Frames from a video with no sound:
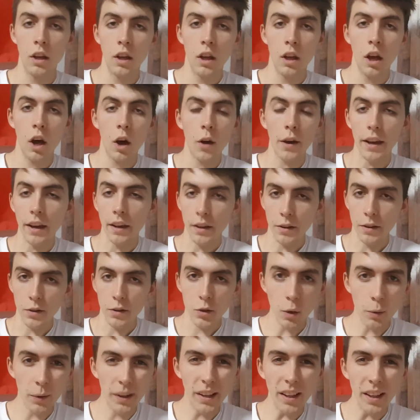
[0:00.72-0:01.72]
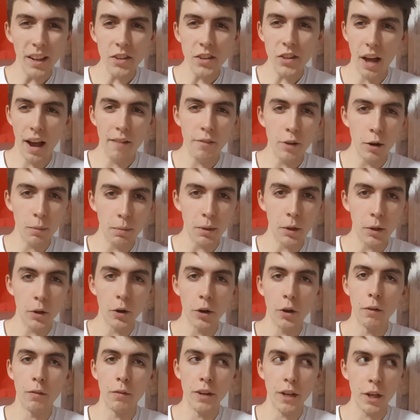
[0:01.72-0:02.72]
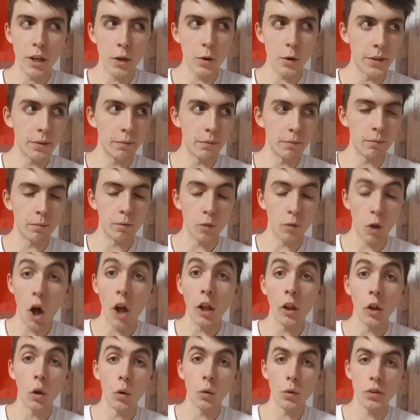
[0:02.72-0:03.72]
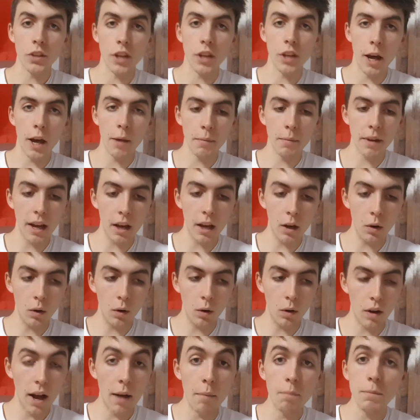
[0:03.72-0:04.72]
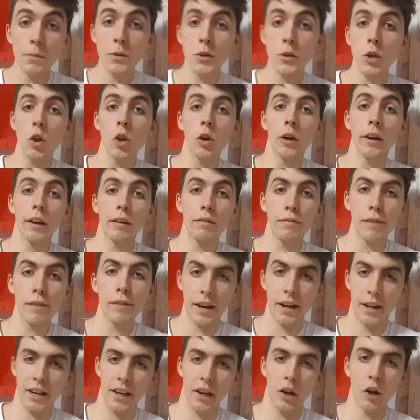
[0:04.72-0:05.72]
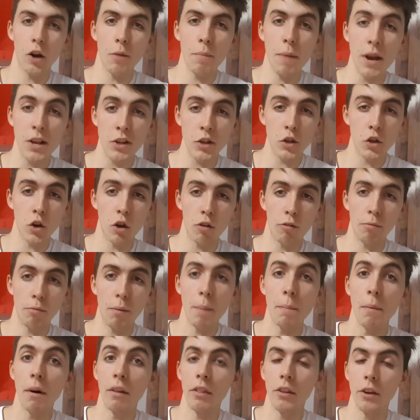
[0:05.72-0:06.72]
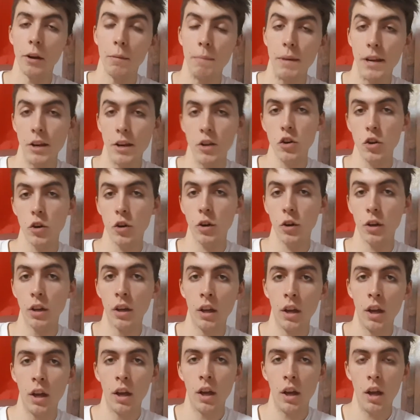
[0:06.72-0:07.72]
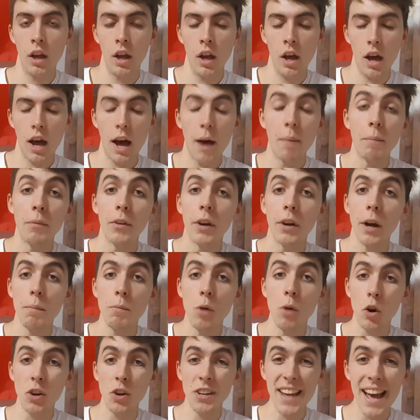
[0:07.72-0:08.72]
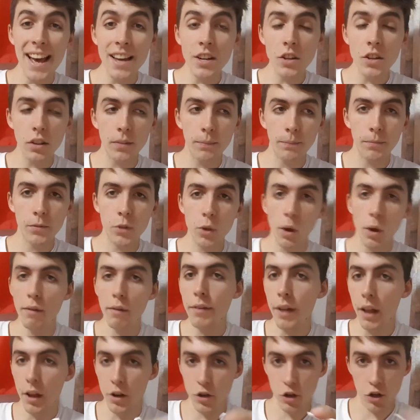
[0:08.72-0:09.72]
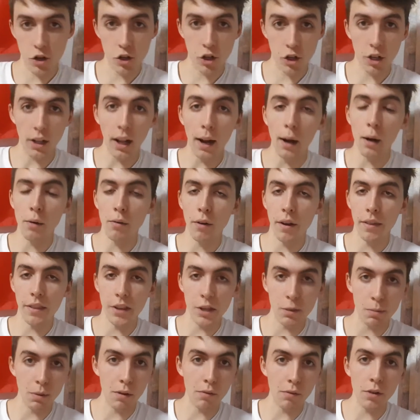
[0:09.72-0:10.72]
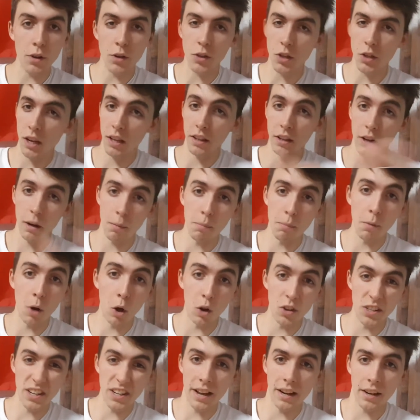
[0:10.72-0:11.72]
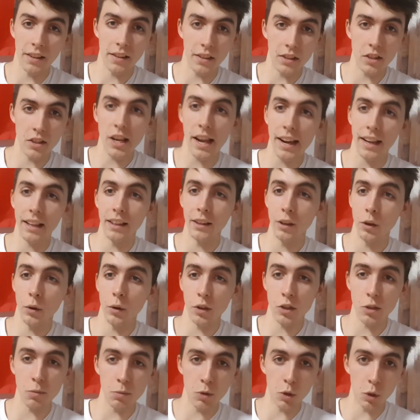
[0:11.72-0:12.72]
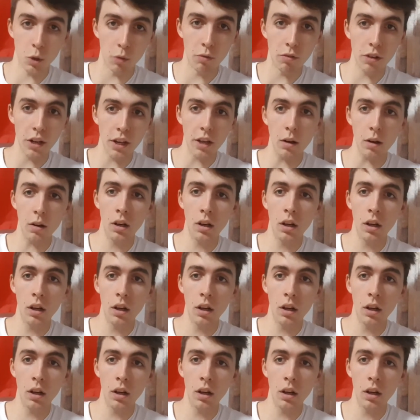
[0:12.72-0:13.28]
Okay, so I realized that I haven't uploaded a video in a long time now. So long, in fact, I got a message off my mother to make sure that I'm not dead. So I felt I should just clarify this by first saying that I'm not dead, and then secondly doing some sort of video.